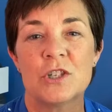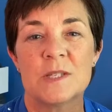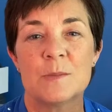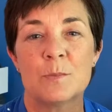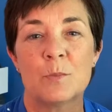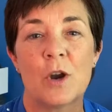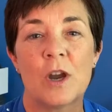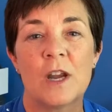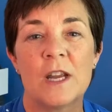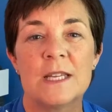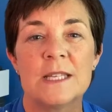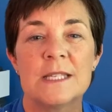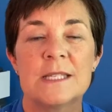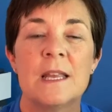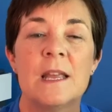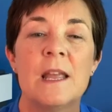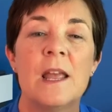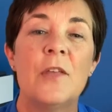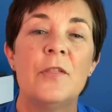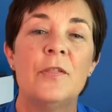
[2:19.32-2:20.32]
price
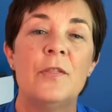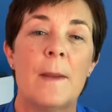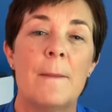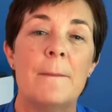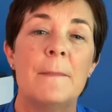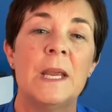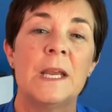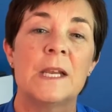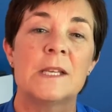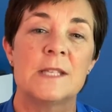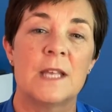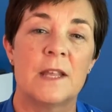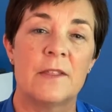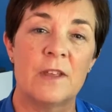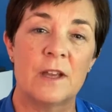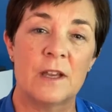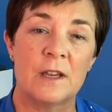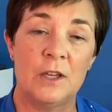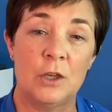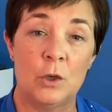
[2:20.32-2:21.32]
that makes
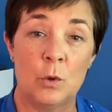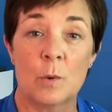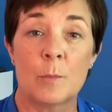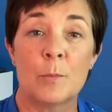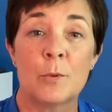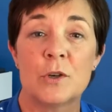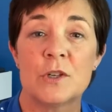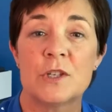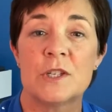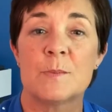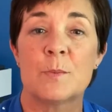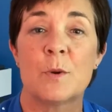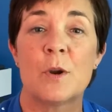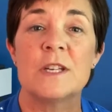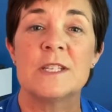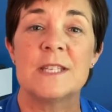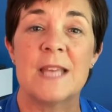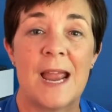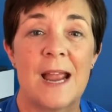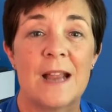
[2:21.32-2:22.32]
your purchase
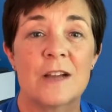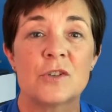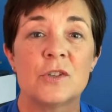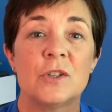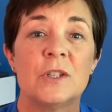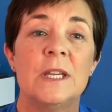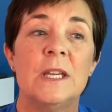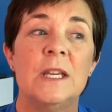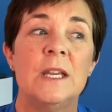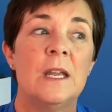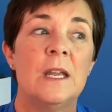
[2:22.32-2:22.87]
price actually